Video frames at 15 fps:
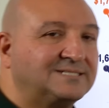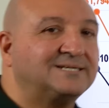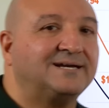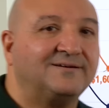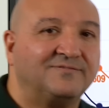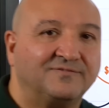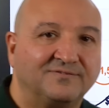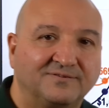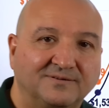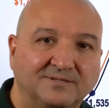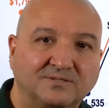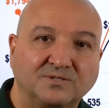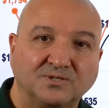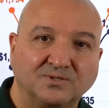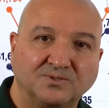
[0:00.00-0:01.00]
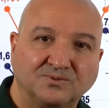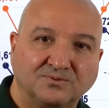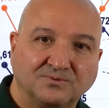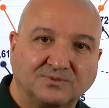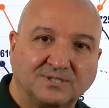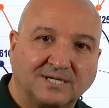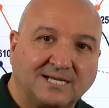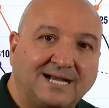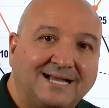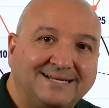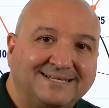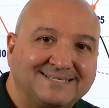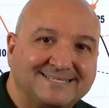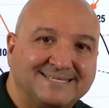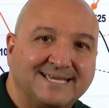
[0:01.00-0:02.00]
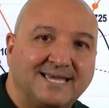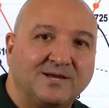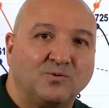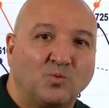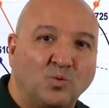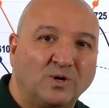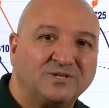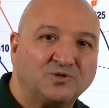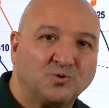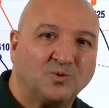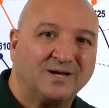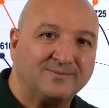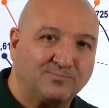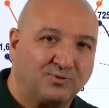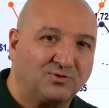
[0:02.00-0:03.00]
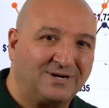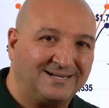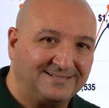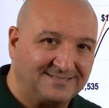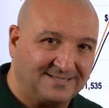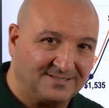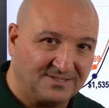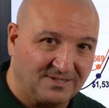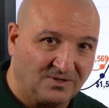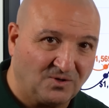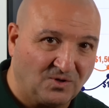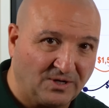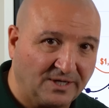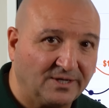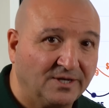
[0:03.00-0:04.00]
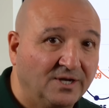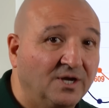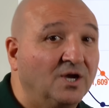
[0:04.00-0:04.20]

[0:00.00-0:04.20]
tough to, to kind of say which way prices are going.